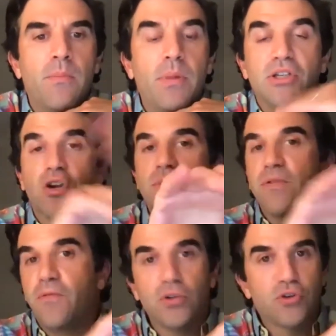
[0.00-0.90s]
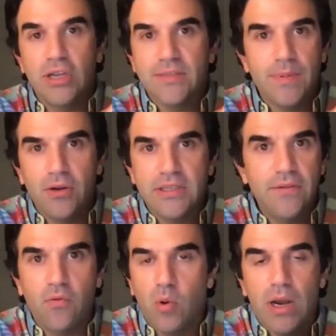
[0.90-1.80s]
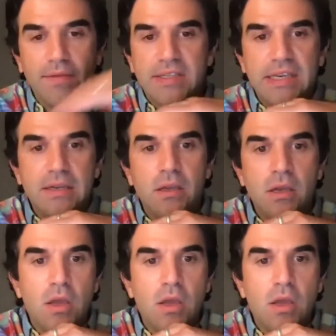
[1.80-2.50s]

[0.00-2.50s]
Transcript: but in terms of full transparency, from what I've seen,